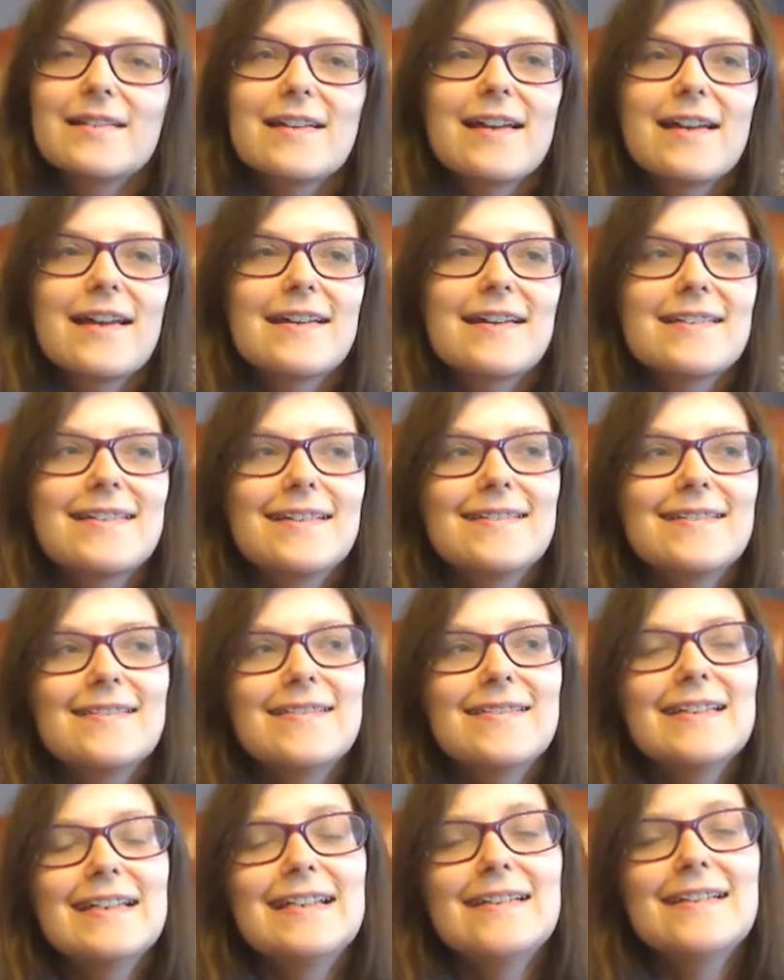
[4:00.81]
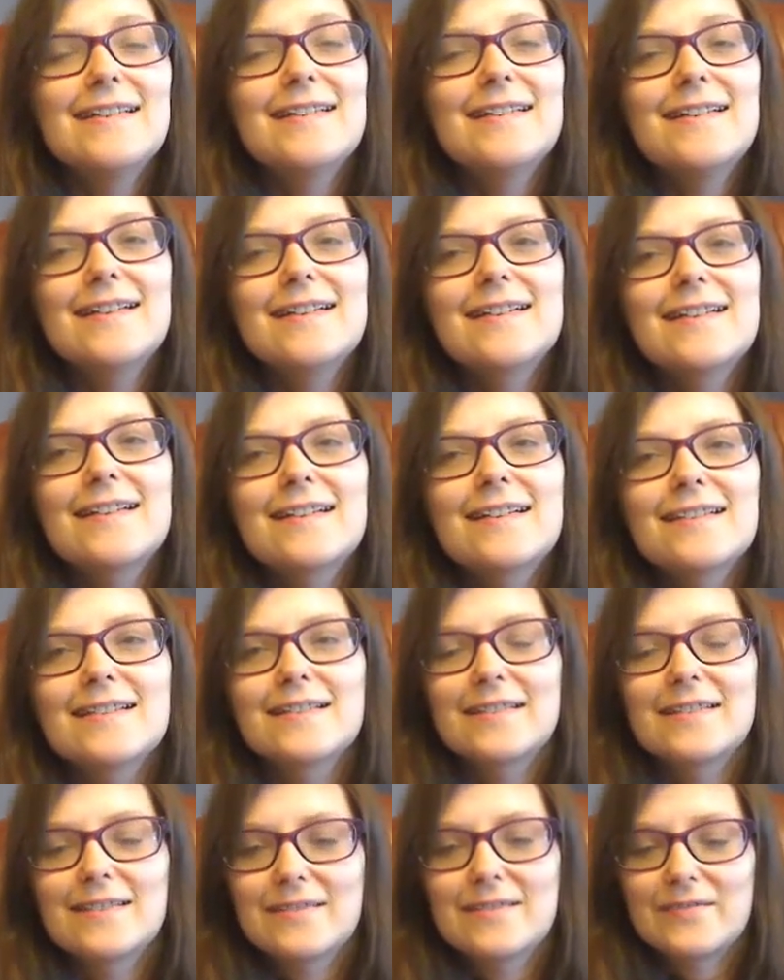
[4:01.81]
I don't really like,
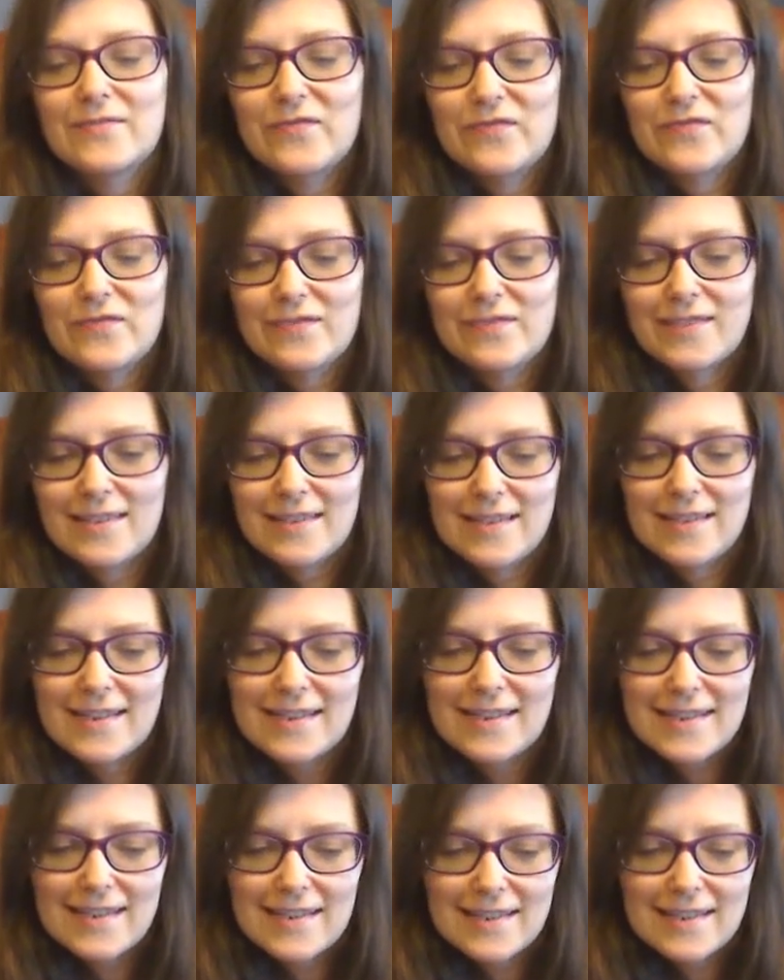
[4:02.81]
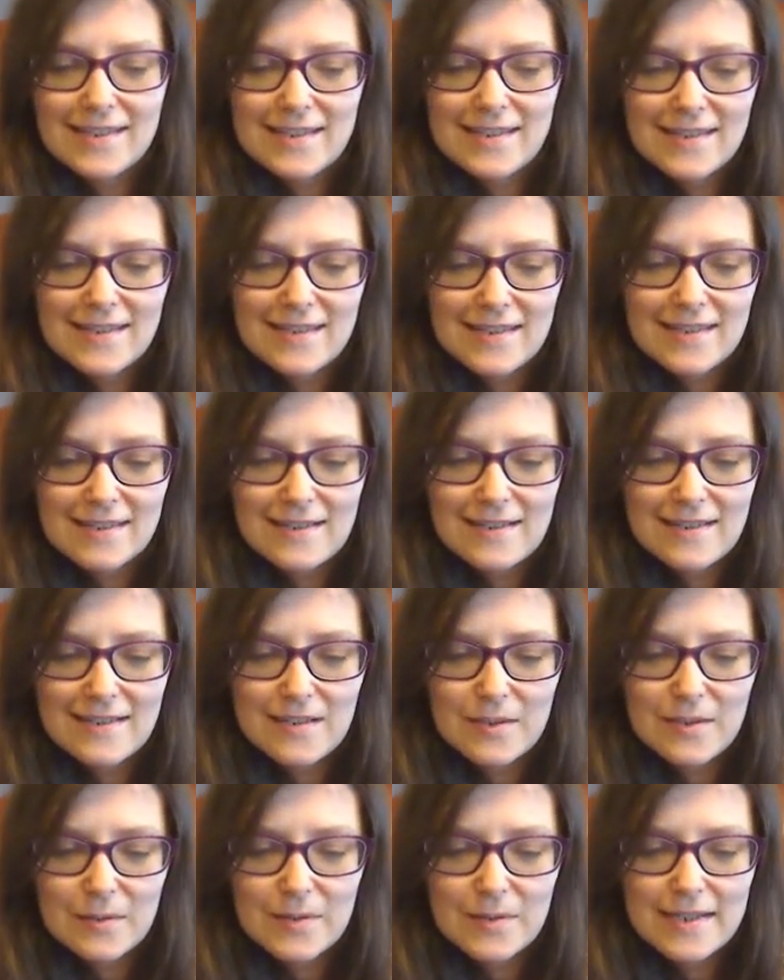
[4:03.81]
because it's just
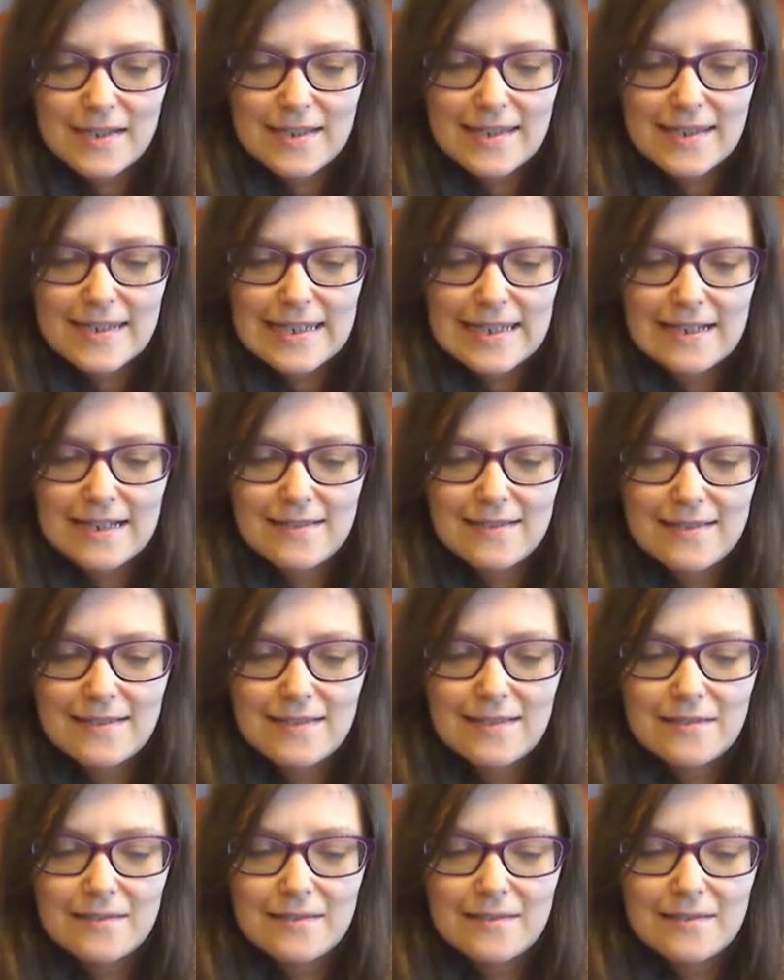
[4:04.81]
hard to understand,